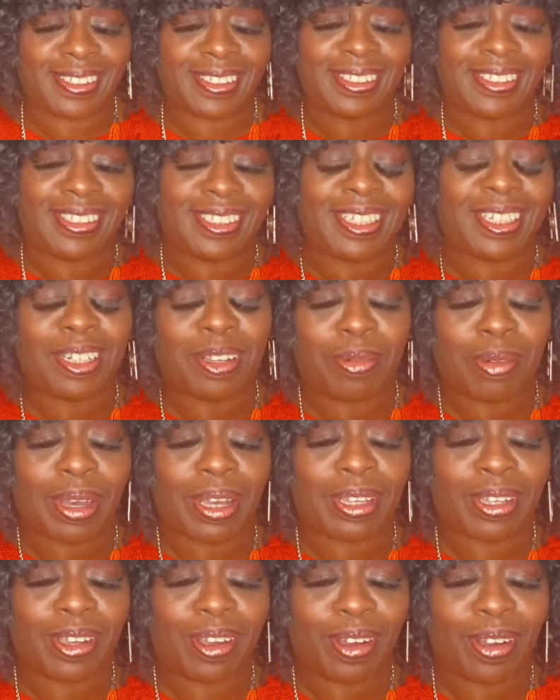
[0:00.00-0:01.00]

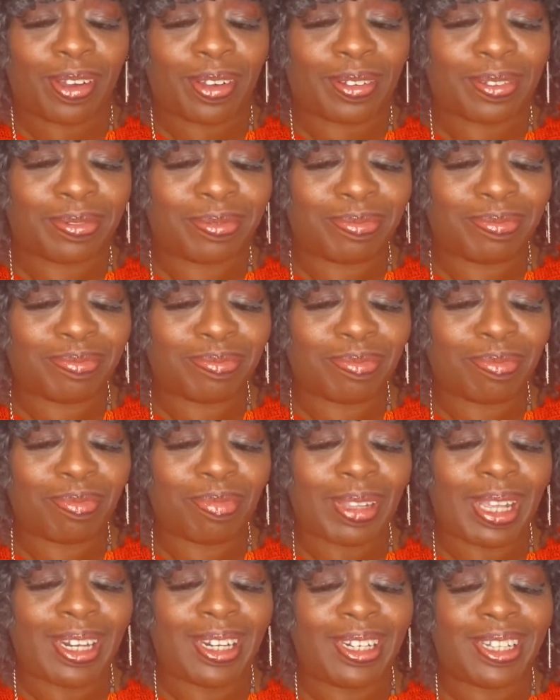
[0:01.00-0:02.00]
Anyway, y'all,
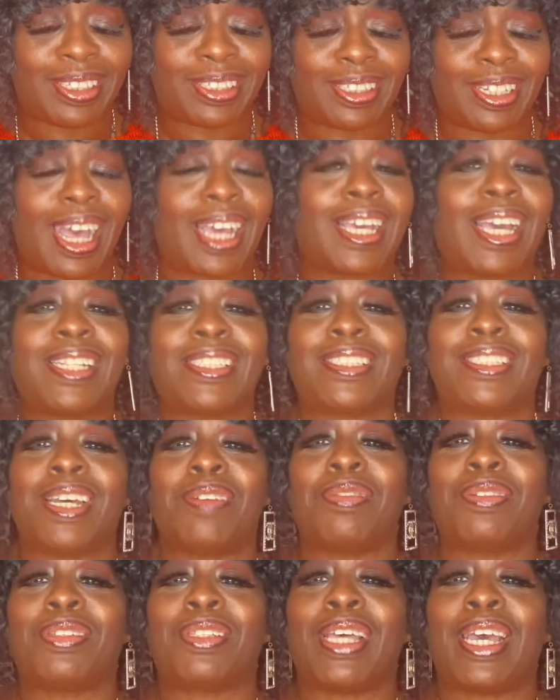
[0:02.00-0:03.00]
listen, I got
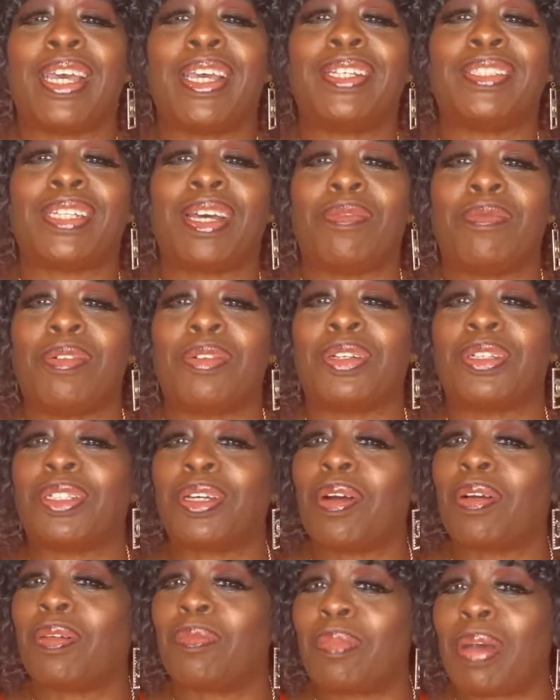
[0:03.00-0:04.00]
several things I want to
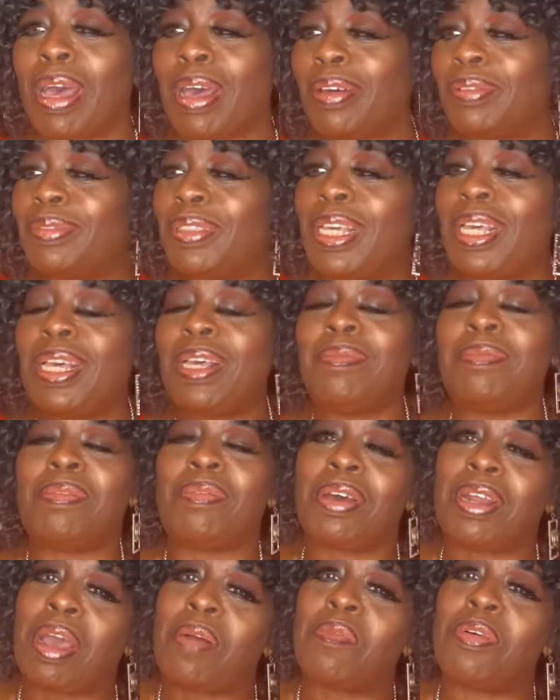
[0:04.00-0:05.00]
talk about.
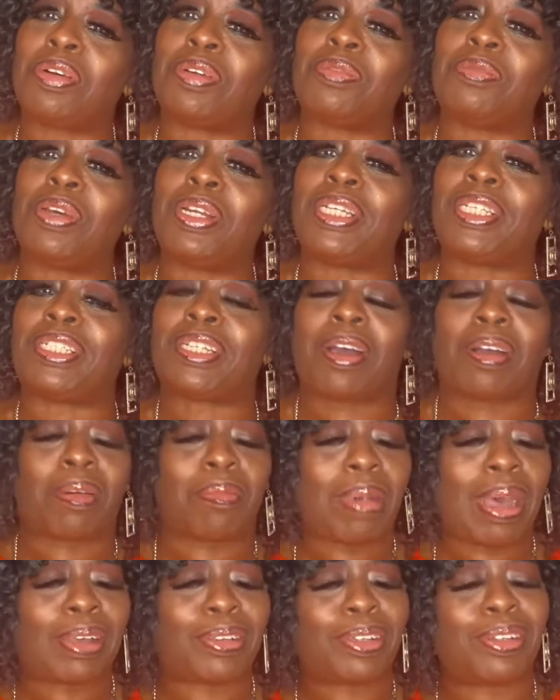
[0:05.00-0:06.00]
What I want to really talk
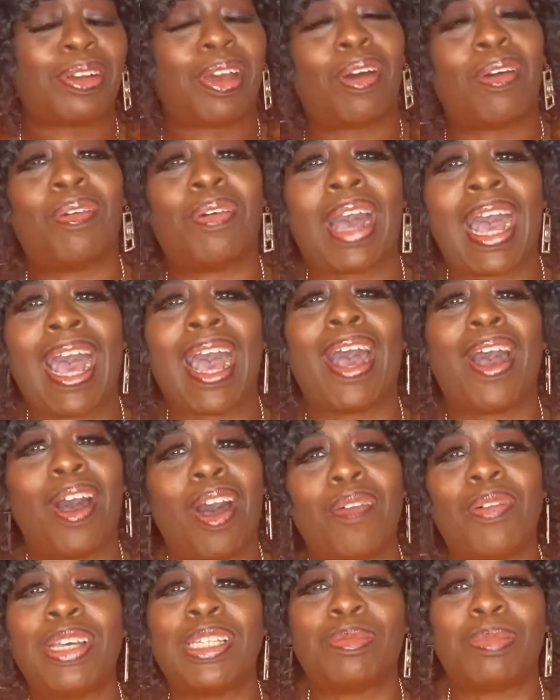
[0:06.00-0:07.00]
about, I
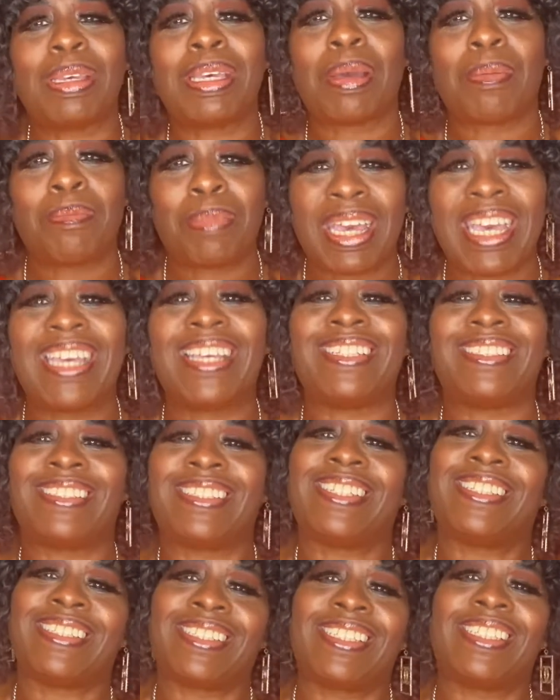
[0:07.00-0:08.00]
always be amazed
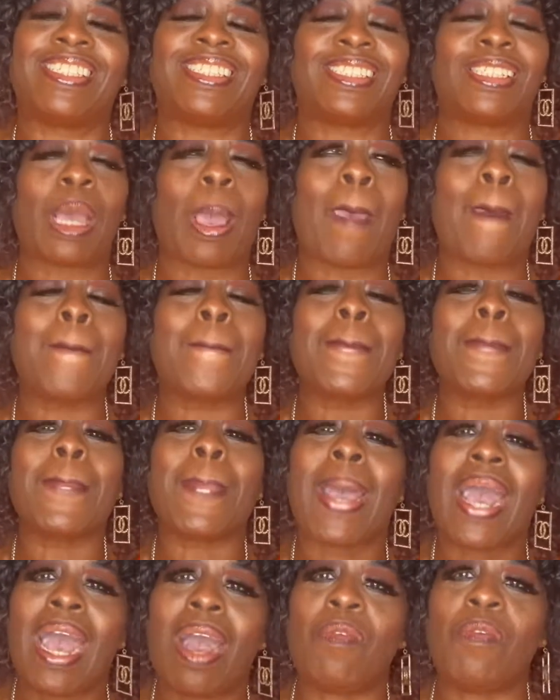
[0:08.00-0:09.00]
at this.
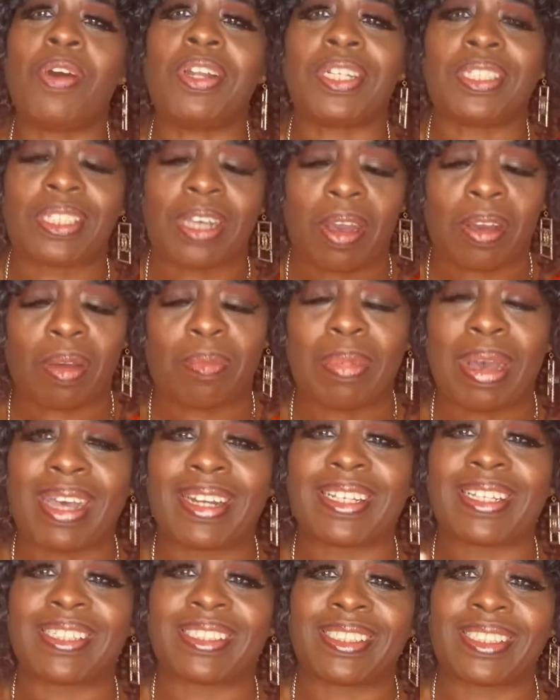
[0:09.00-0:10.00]
I want to talk
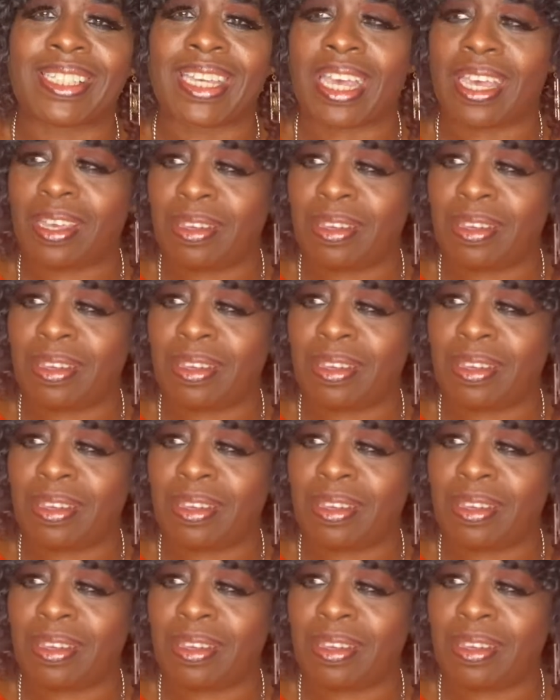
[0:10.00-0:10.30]
about Xscape.